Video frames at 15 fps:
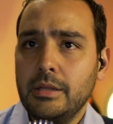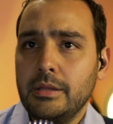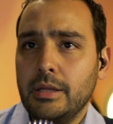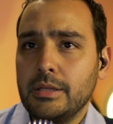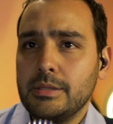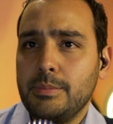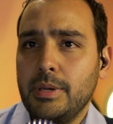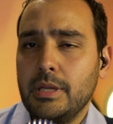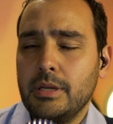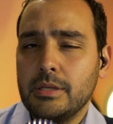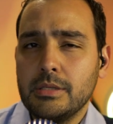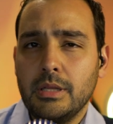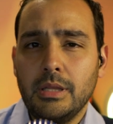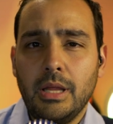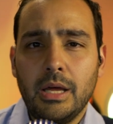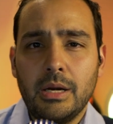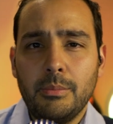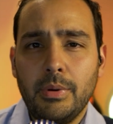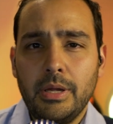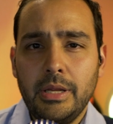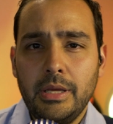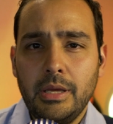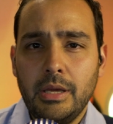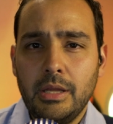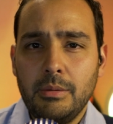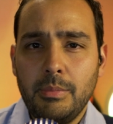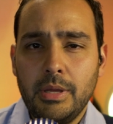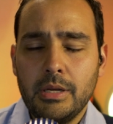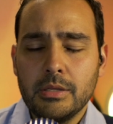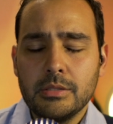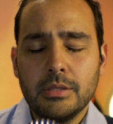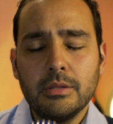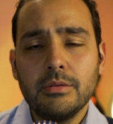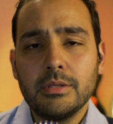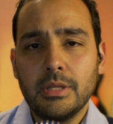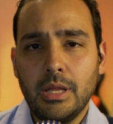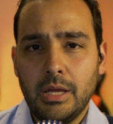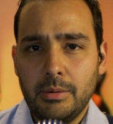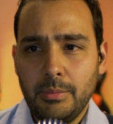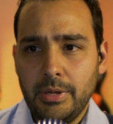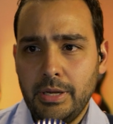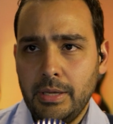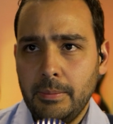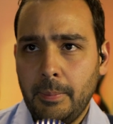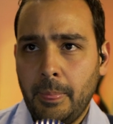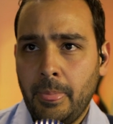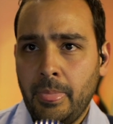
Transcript: that's made us a lot of money and made us lose a lot of money.